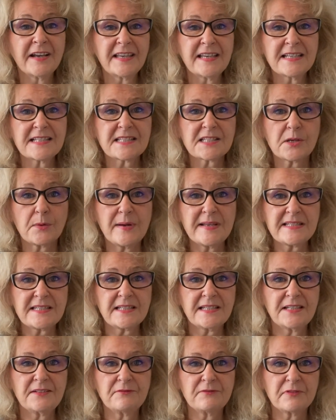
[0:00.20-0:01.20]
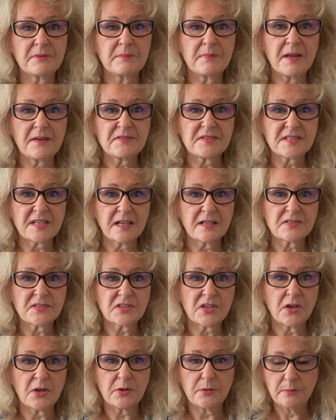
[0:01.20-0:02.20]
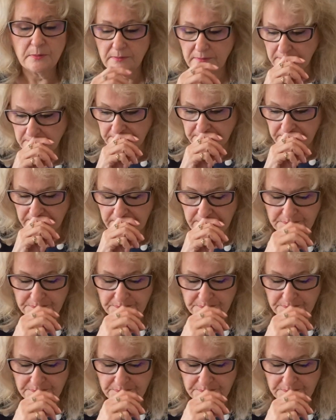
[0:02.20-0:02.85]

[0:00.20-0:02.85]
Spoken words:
it's Gwendolyn from Lifestyle Sew. This